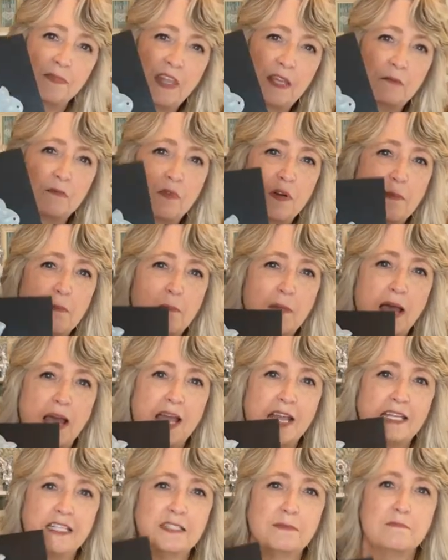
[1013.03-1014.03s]
that
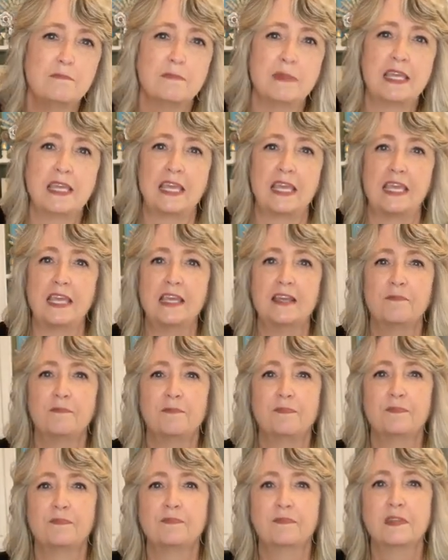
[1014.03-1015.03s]
remind me
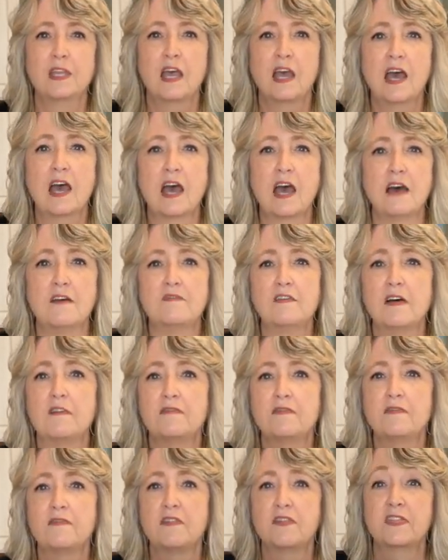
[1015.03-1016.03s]
of
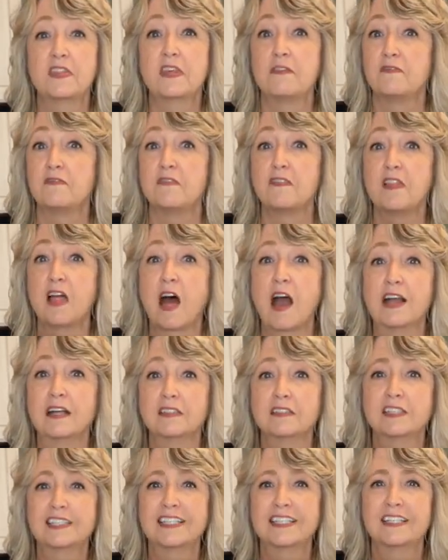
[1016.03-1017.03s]
the
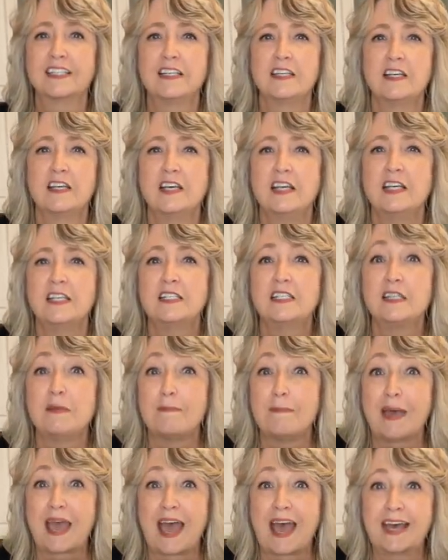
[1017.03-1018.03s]
flocked
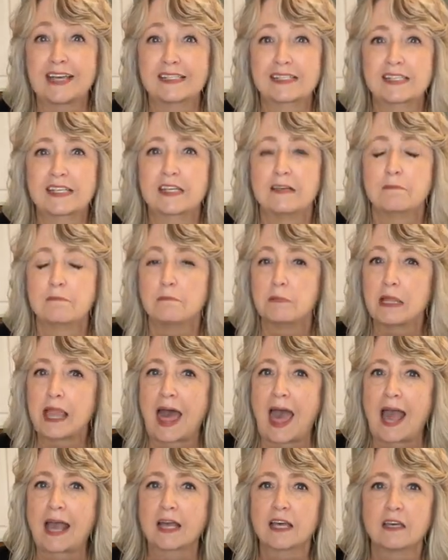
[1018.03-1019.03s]
damask
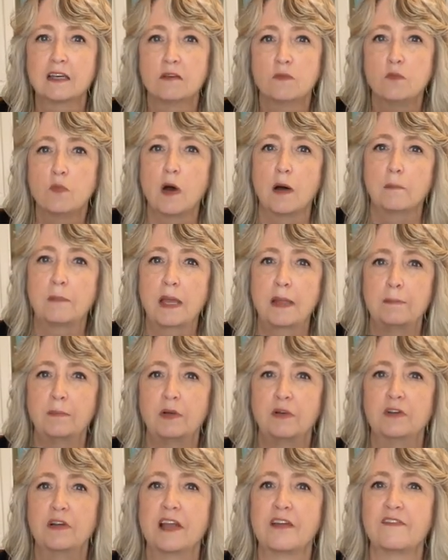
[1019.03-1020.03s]
black
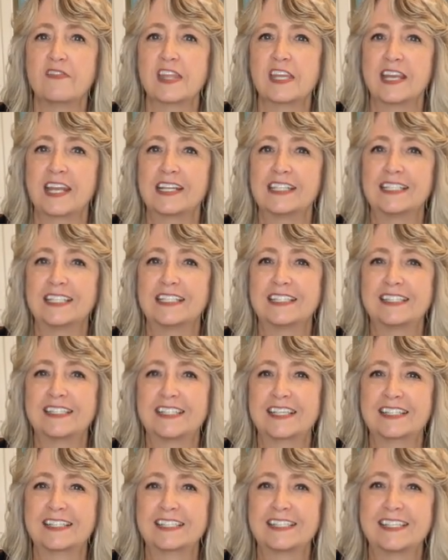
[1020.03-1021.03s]
wallpaper of the
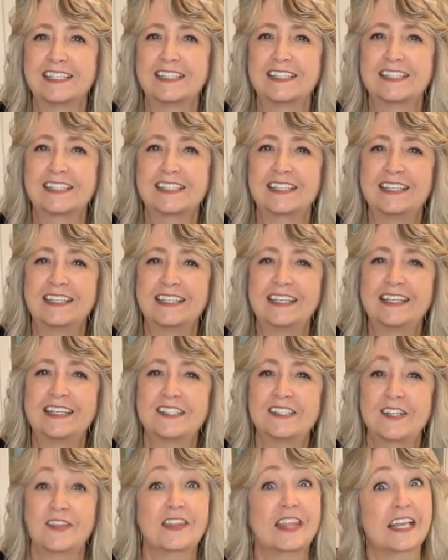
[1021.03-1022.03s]
1960s.
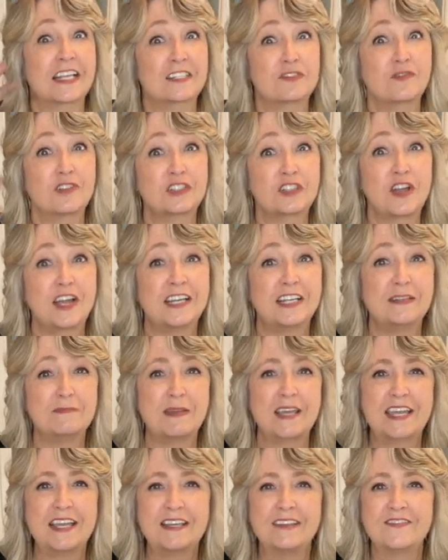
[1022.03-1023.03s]
So thanks for joining
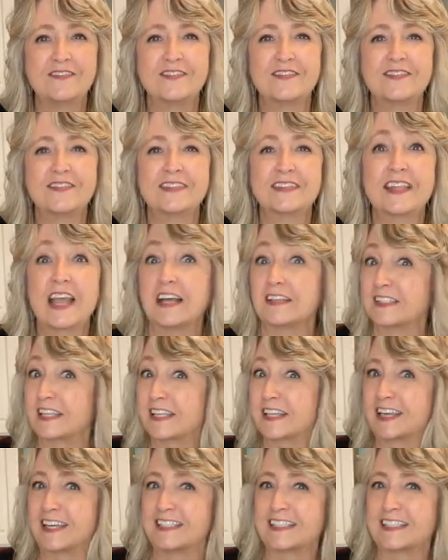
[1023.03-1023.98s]
me. I'll see you